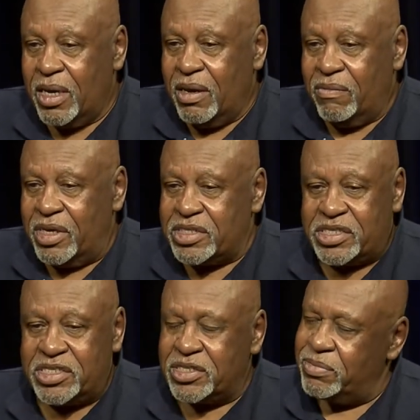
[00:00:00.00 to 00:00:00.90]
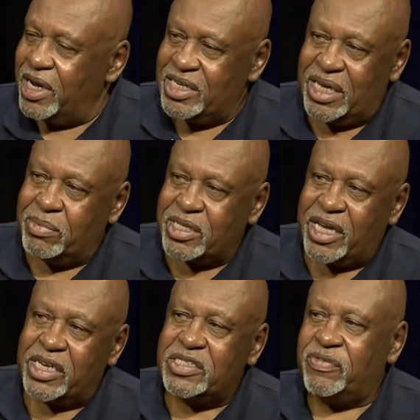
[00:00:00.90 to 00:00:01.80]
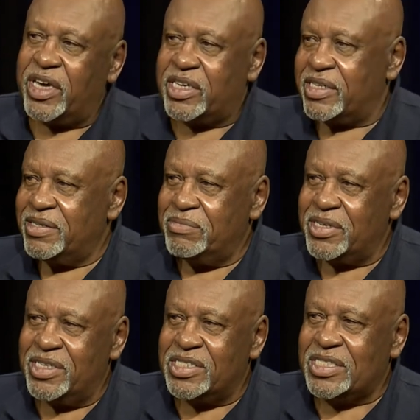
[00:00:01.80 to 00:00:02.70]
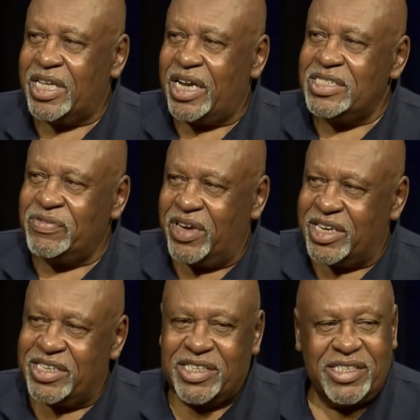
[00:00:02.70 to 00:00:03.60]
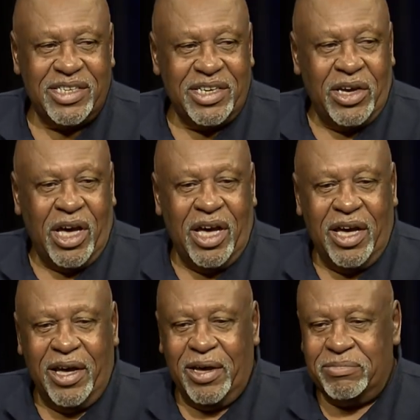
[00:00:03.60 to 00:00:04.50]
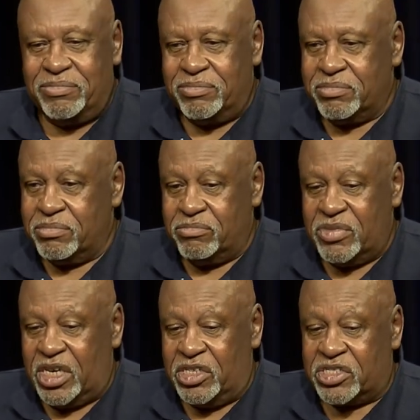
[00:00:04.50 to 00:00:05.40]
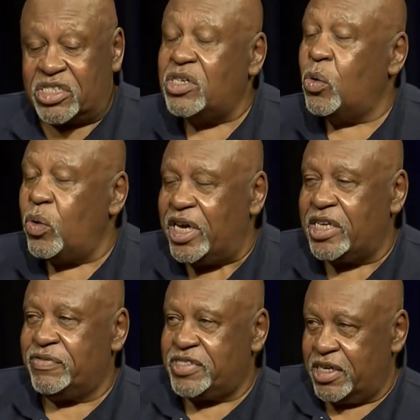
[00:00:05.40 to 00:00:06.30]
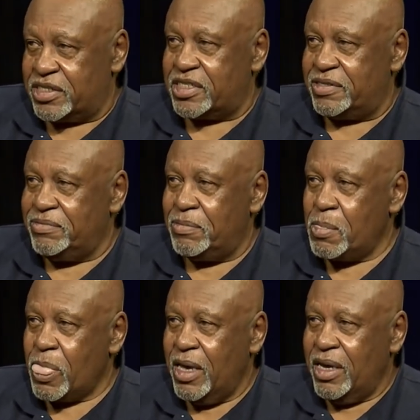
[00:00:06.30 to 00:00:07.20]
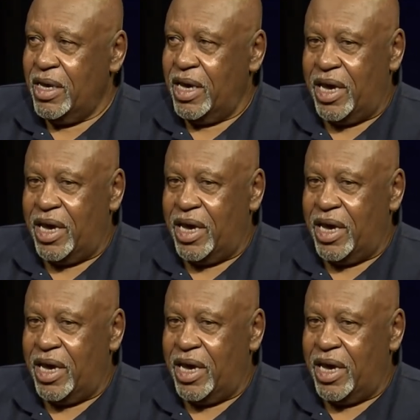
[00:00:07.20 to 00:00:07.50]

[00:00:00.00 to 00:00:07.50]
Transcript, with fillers: was a sister by the name of Gladys Vega, because mm. Gladys Vega um, is the queen of Chelsea. I know. Right.